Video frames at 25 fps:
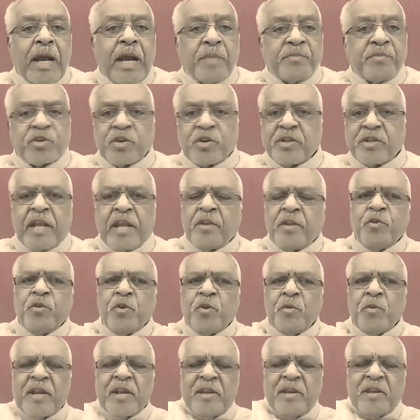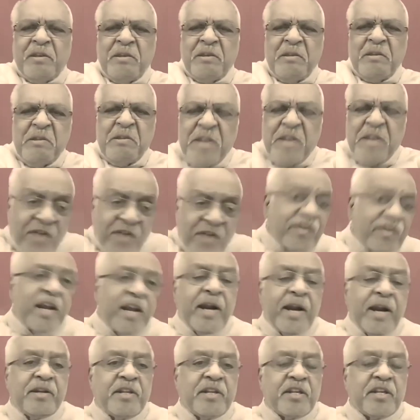I'm sure that you might never
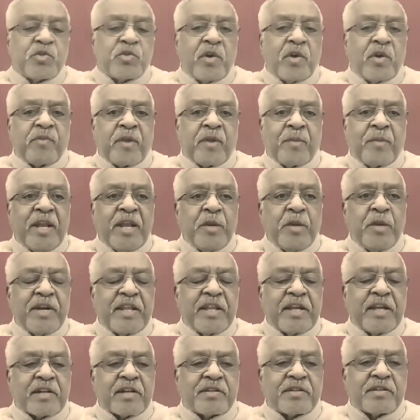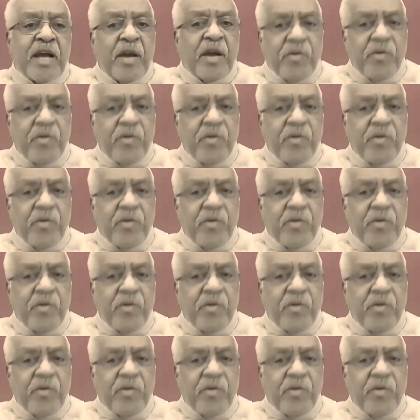heard this one from anybody else.